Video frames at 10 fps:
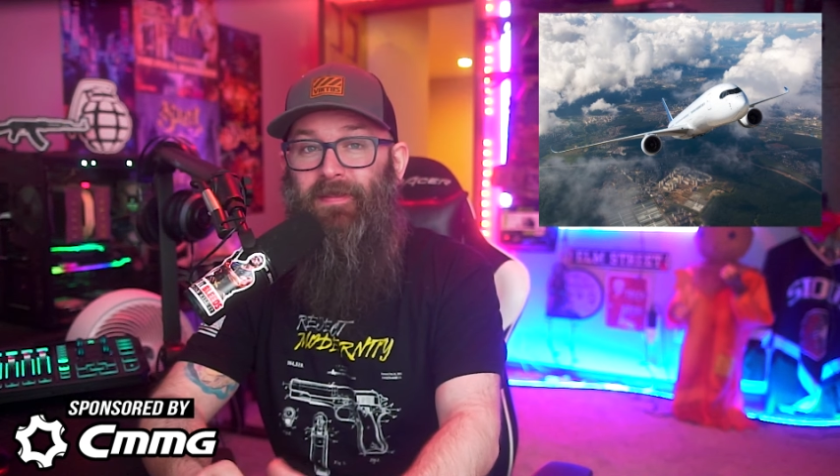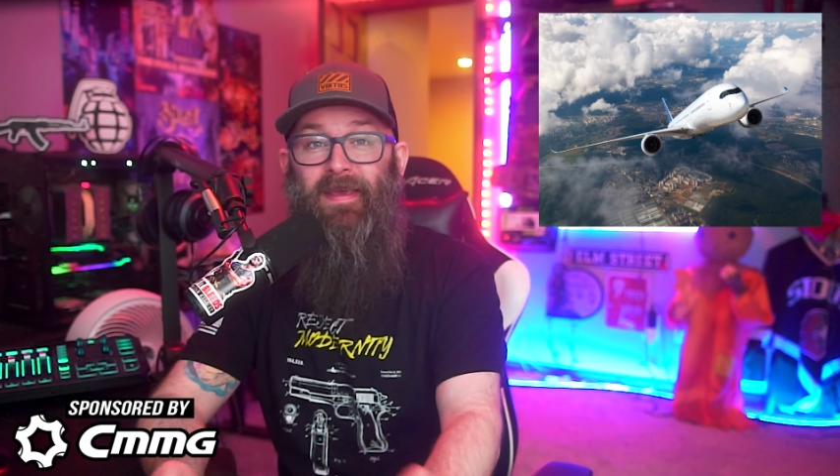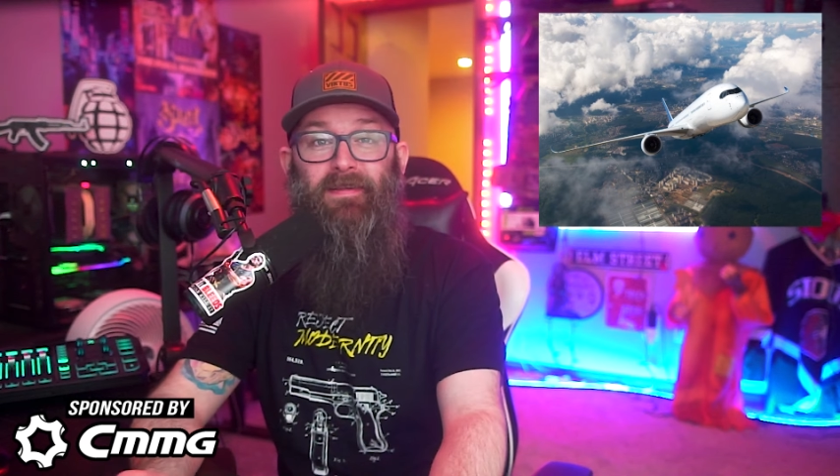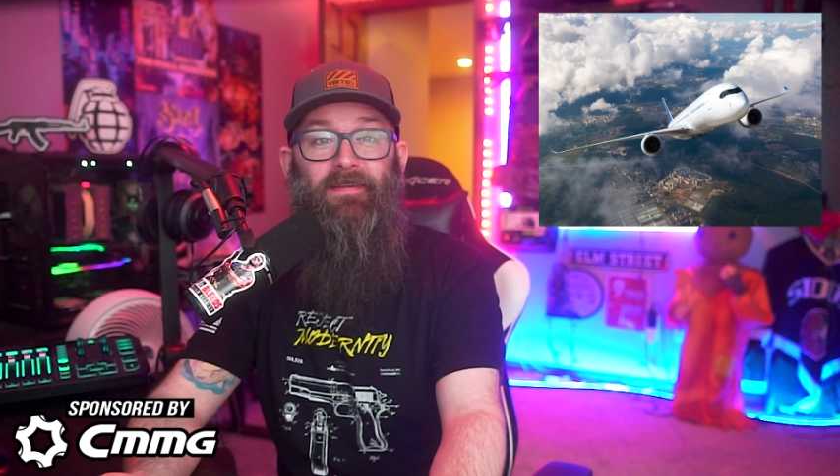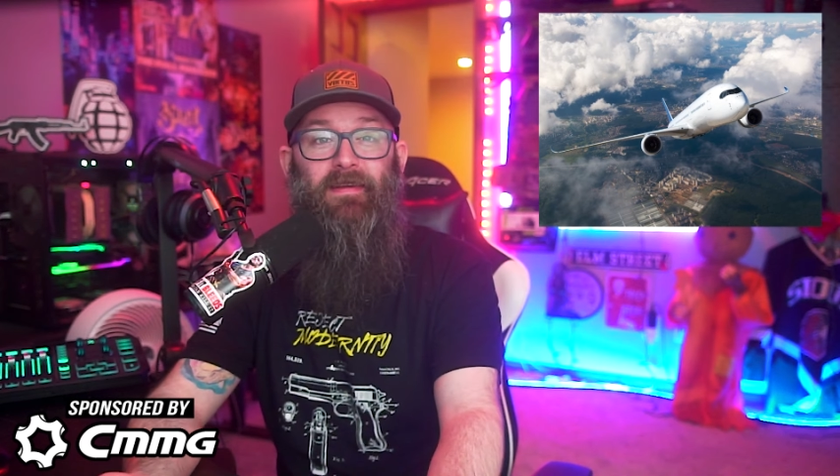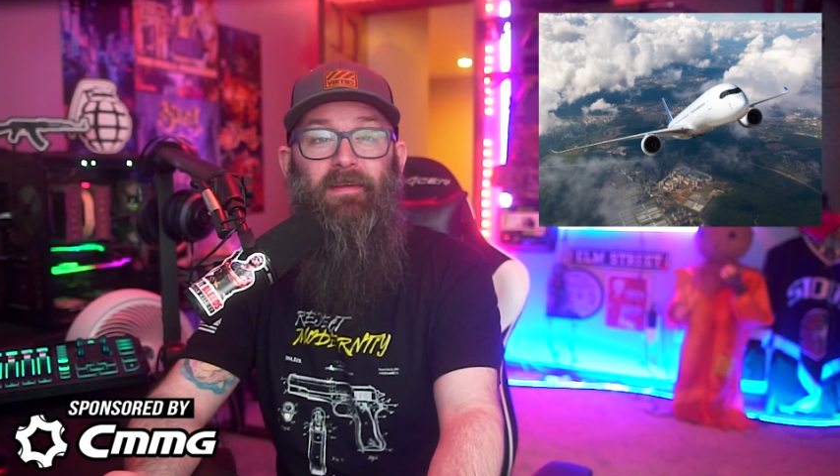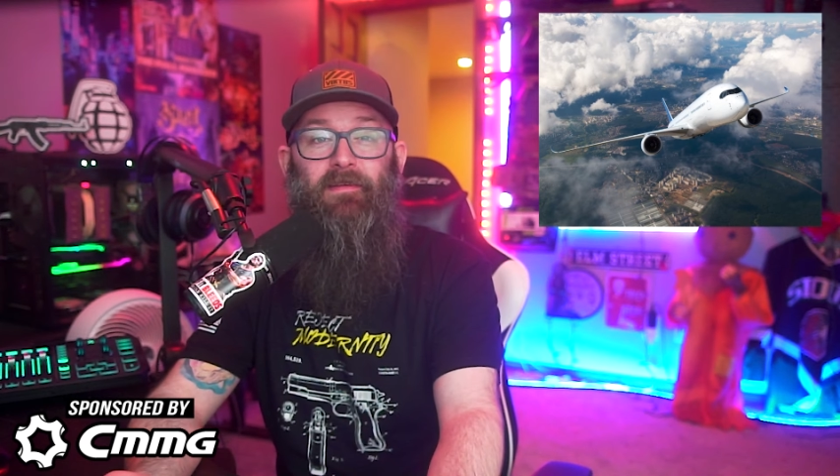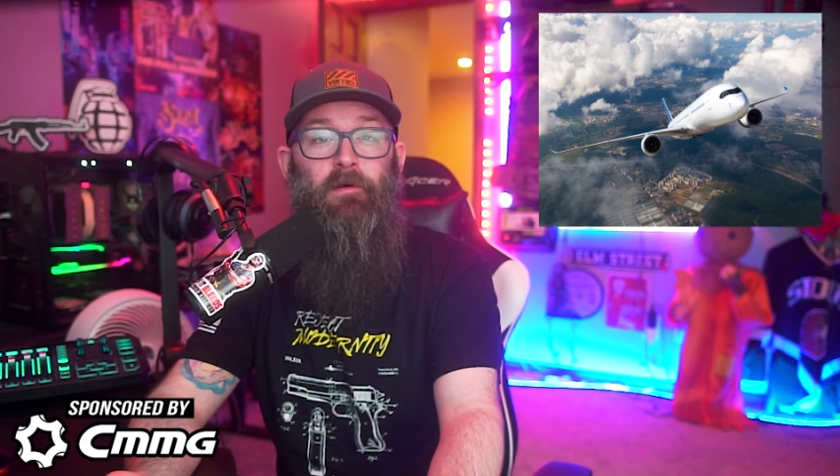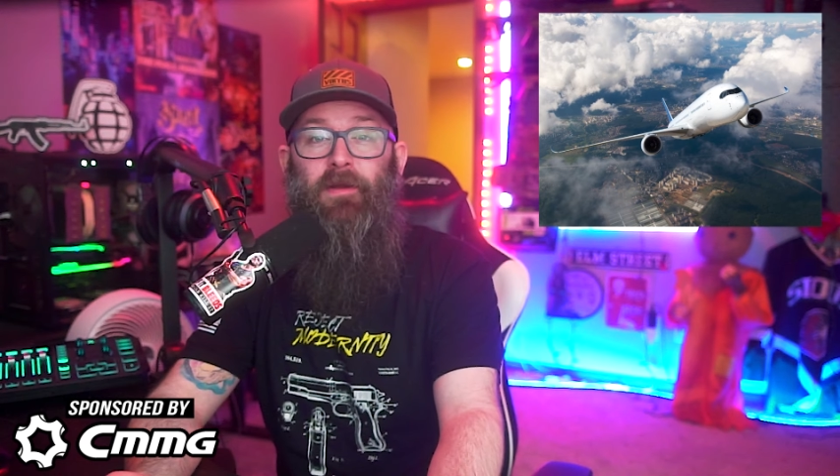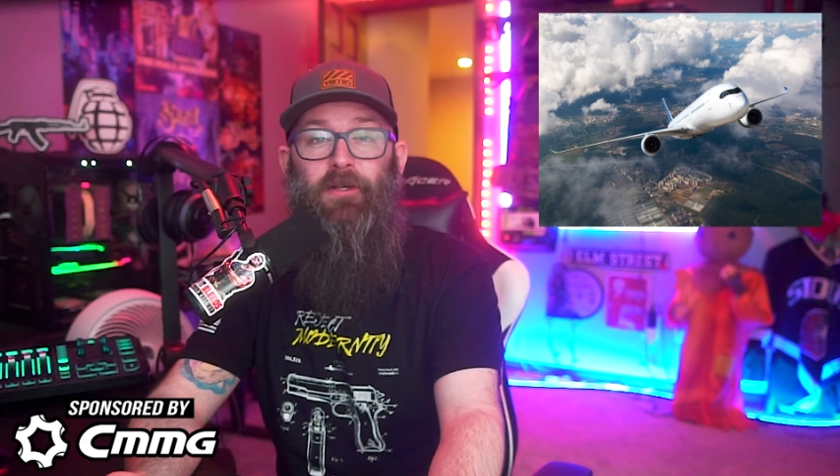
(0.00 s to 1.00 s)
This is
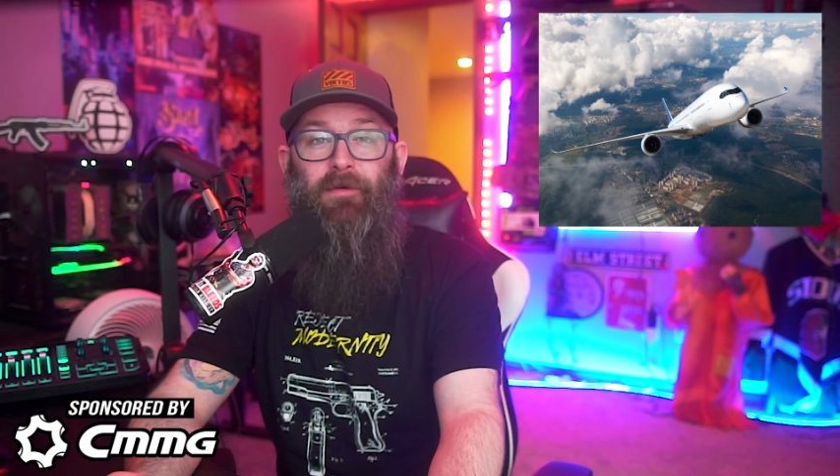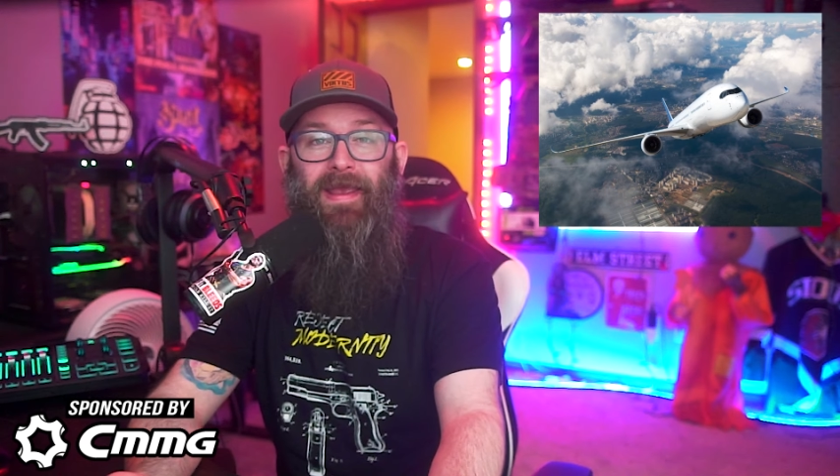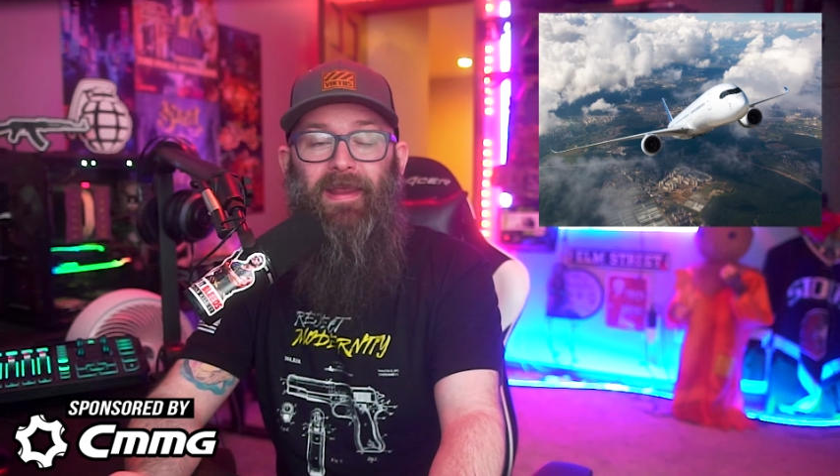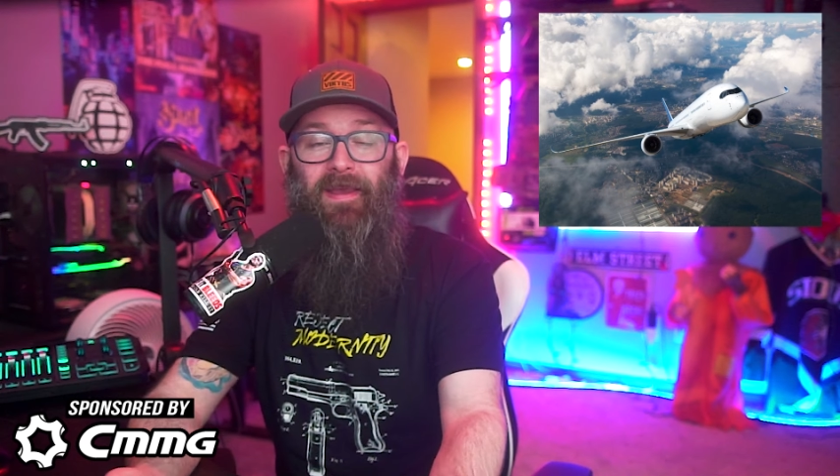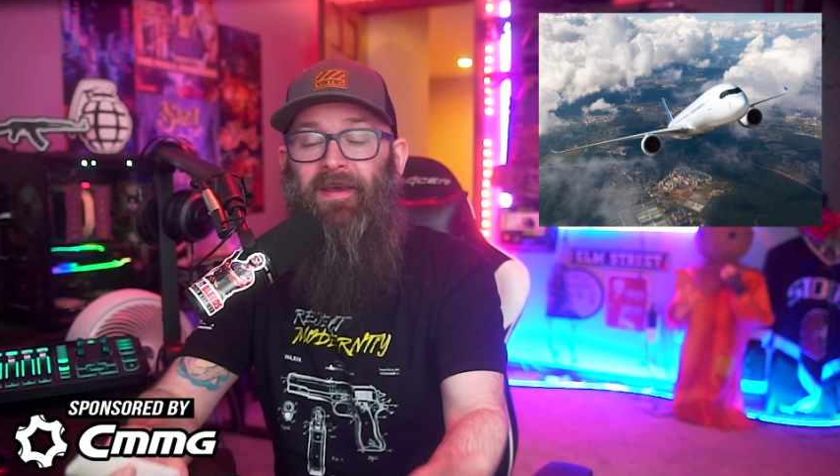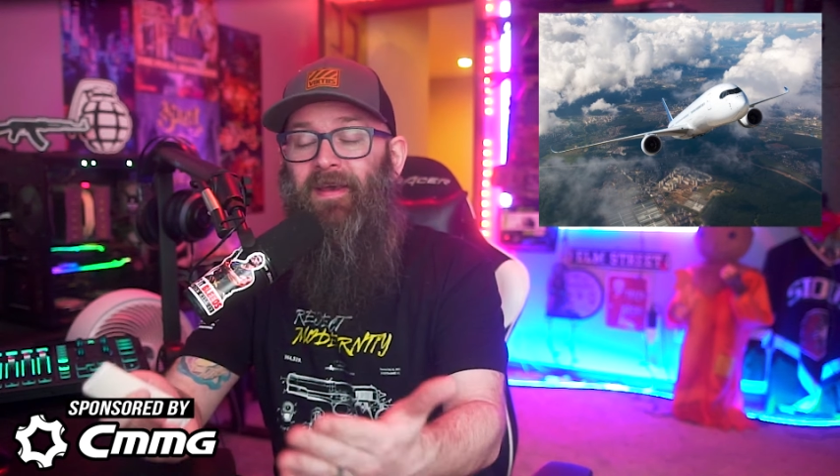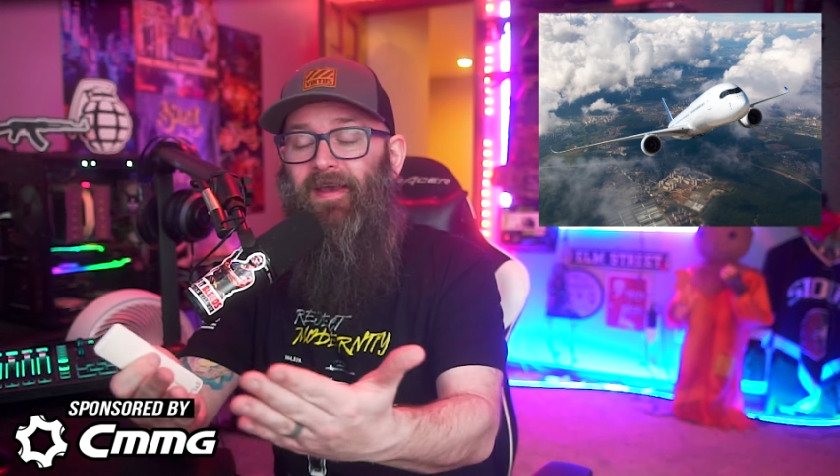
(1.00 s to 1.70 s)
due to training